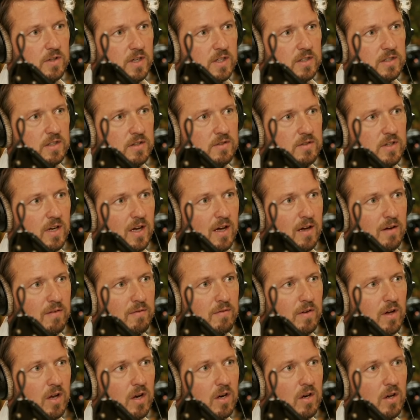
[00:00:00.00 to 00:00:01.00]
actually to have
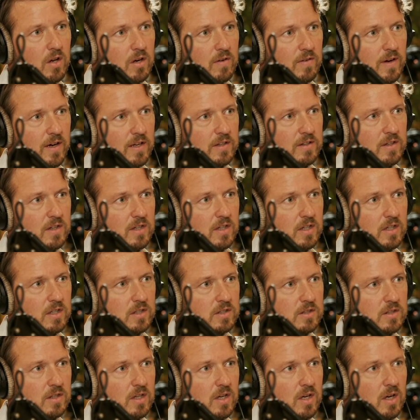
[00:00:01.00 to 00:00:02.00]
a lot of
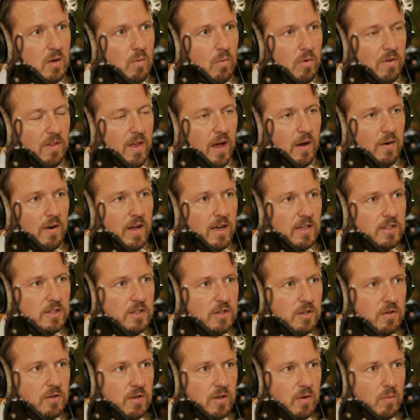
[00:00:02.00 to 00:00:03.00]
ideas without
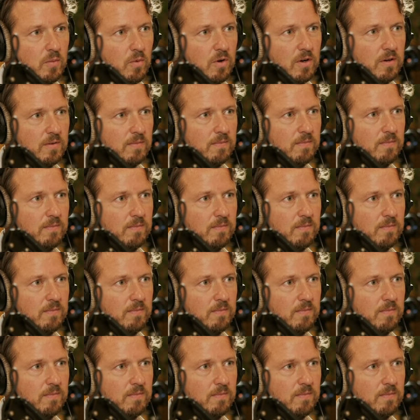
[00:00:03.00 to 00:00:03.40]
executing one.